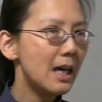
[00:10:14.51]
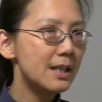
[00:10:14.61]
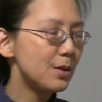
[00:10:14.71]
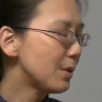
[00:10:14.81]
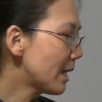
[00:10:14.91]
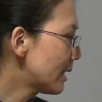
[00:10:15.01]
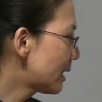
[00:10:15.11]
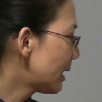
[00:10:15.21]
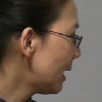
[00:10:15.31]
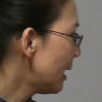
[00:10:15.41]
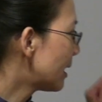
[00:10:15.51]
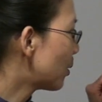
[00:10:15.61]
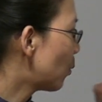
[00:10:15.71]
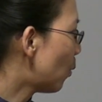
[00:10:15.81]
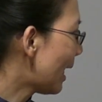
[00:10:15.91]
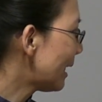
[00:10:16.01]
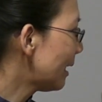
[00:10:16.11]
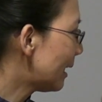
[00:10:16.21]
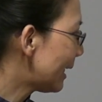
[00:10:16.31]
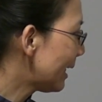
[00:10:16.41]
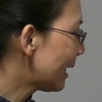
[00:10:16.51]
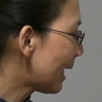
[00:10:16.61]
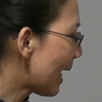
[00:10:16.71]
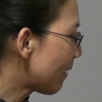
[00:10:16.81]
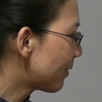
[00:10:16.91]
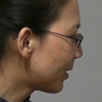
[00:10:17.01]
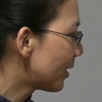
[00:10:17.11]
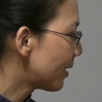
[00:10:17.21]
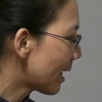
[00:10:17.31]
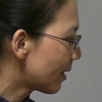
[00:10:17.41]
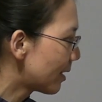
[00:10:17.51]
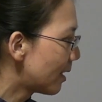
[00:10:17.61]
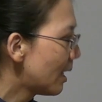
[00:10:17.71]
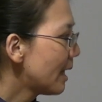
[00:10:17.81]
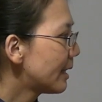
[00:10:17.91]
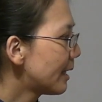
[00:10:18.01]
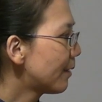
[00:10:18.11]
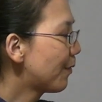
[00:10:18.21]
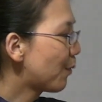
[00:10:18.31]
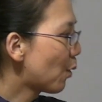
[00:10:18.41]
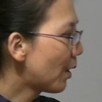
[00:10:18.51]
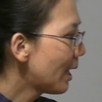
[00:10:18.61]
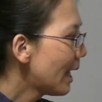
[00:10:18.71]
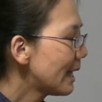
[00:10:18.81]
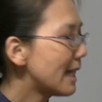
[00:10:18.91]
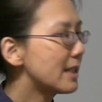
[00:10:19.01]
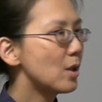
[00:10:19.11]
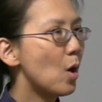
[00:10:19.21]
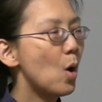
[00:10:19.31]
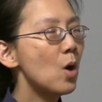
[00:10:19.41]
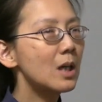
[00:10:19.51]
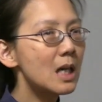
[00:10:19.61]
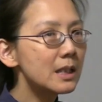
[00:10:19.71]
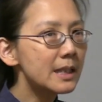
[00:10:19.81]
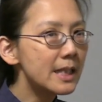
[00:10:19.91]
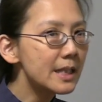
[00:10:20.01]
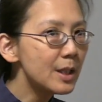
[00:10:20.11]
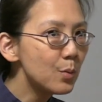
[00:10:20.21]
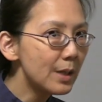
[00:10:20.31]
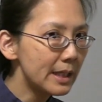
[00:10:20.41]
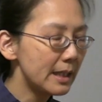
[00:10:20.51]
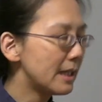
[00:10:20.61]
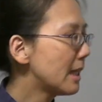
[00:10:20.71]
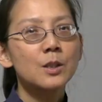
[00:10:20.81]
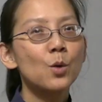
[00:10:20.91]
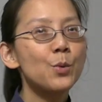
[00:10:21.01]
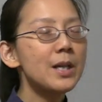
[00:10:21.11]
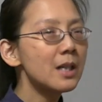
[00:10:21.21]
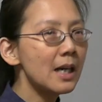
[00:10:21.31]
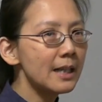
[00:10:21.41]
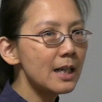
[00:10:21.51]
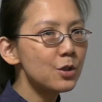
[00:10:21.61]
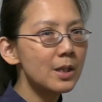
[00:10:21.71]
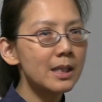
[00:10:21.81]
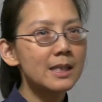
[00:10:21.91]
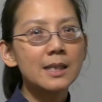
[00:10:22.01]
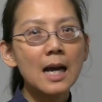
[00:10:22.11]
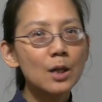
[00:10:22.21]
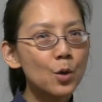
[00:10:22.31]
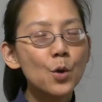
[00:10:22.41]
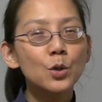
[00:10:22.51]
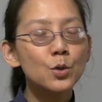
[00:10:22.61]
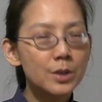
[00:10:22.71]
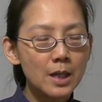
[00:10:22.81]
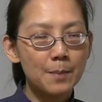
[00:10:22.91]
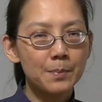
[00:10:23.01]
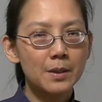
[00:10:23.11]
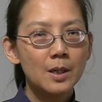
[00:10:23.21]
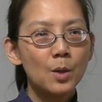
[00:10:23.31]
As you can see, it's one link after another. Therefore, it's all continuity. So reincarnation is not going to stop.